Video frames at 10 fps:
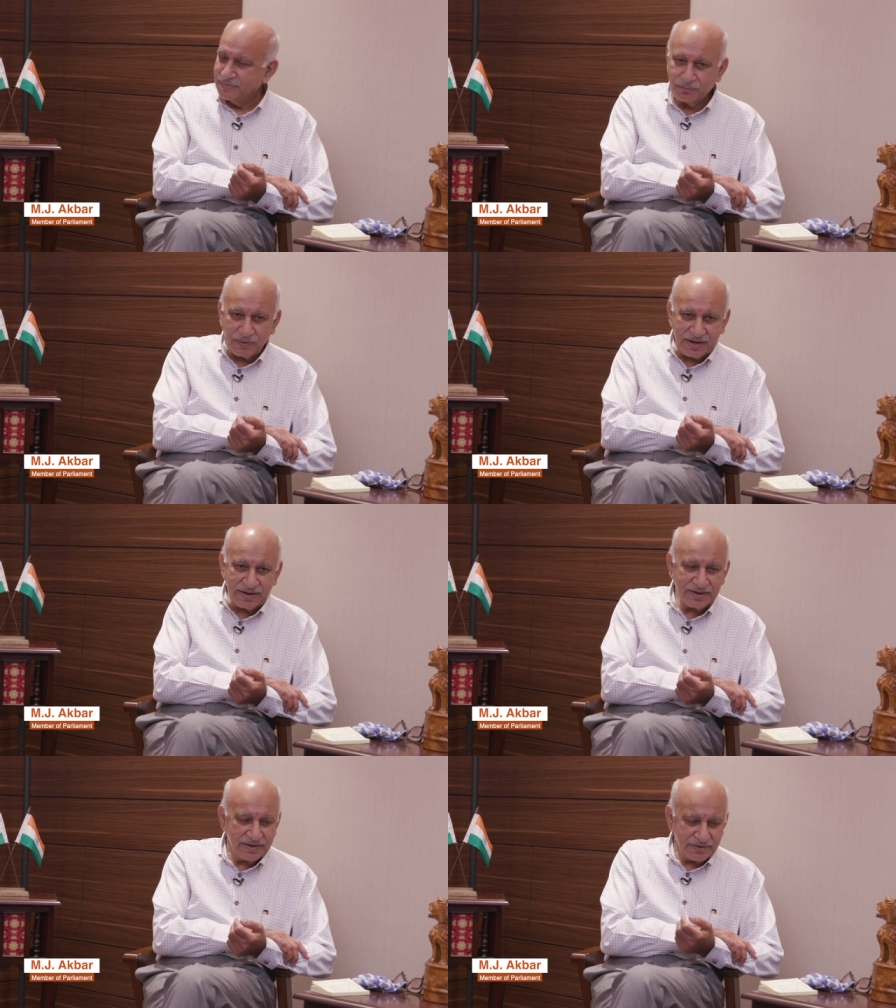
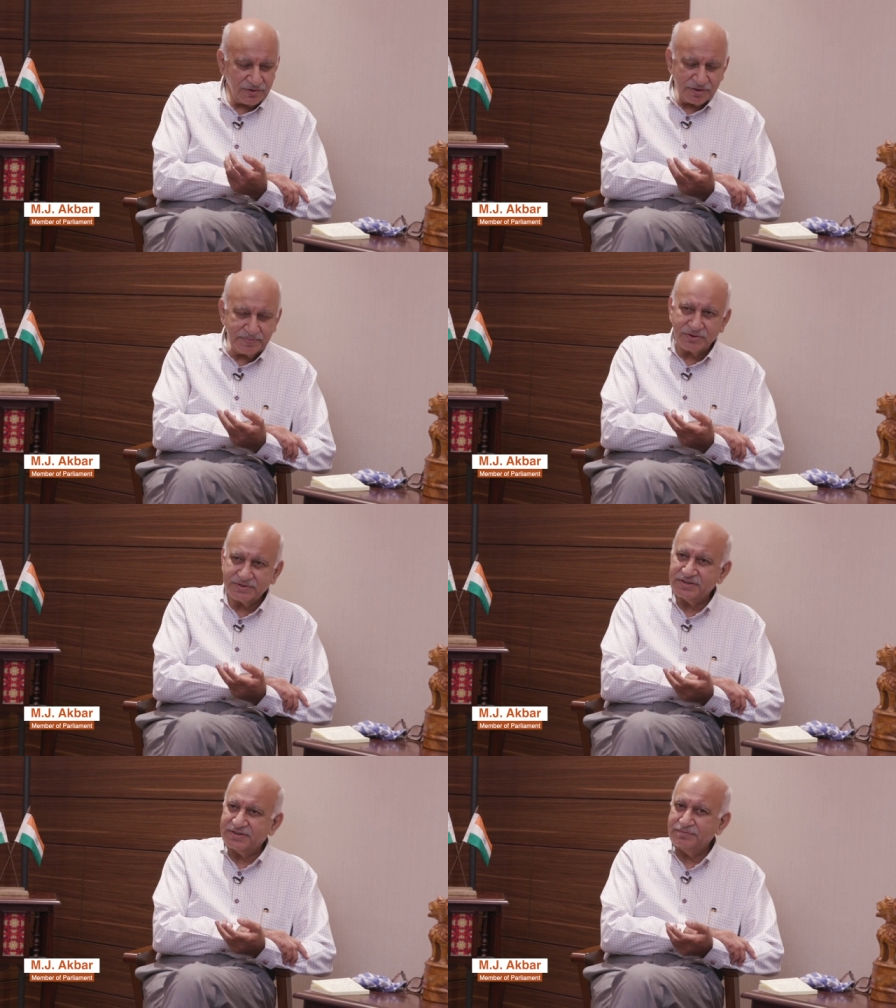Why? Not
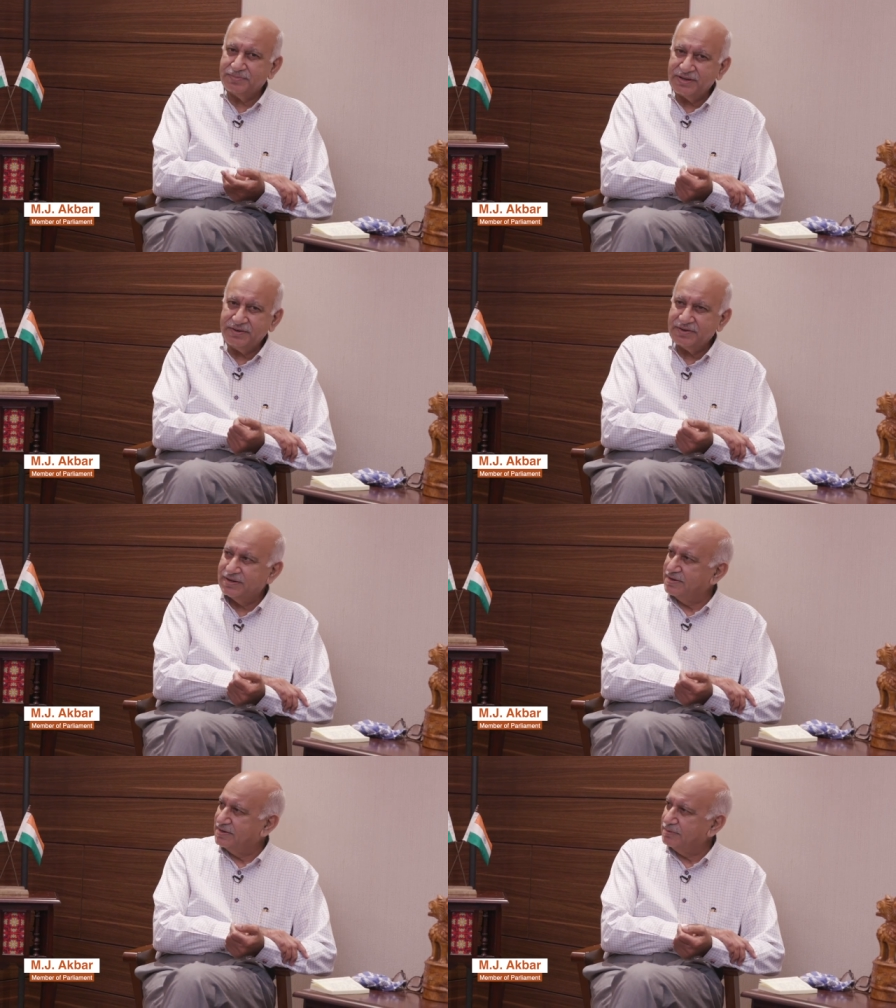because he didn't believe in
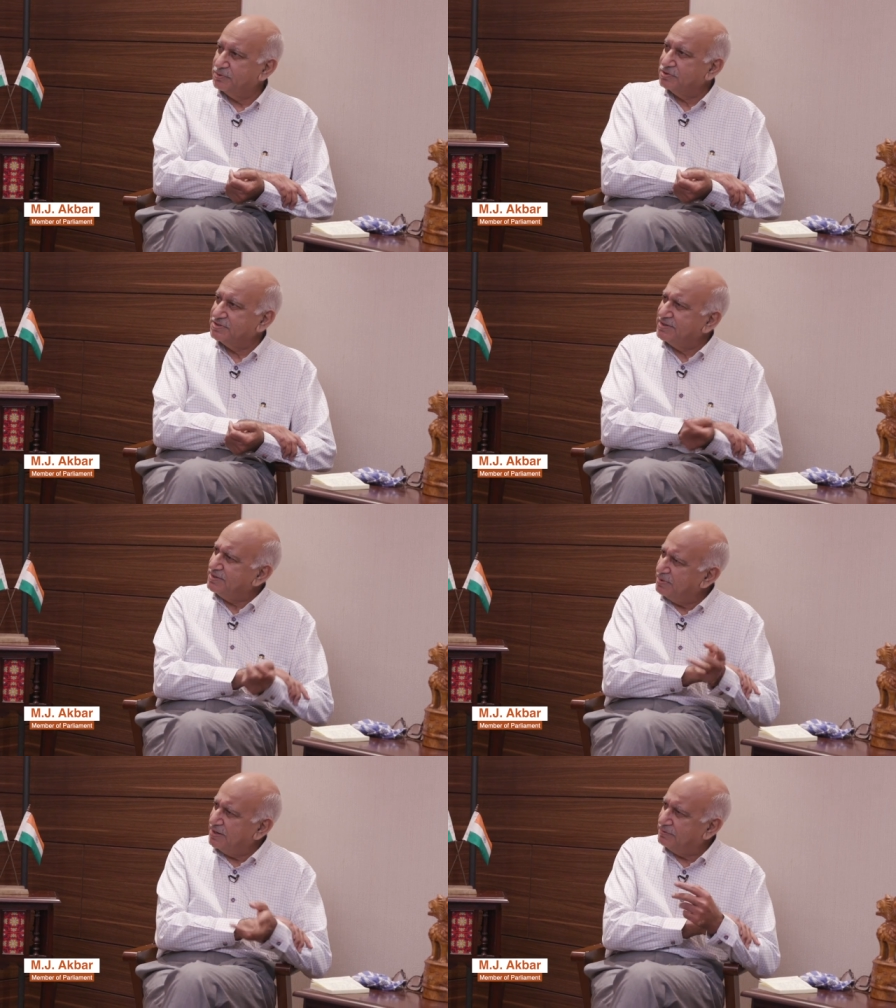India, because he
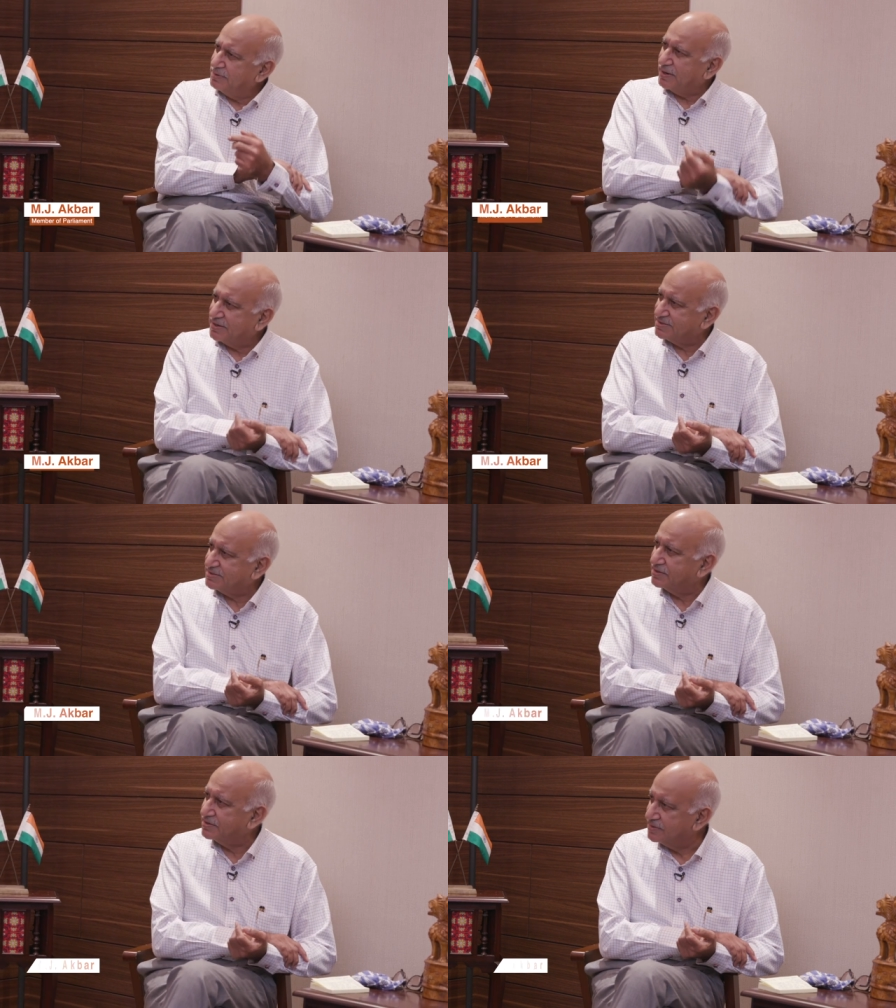didn't believe in Pakistan.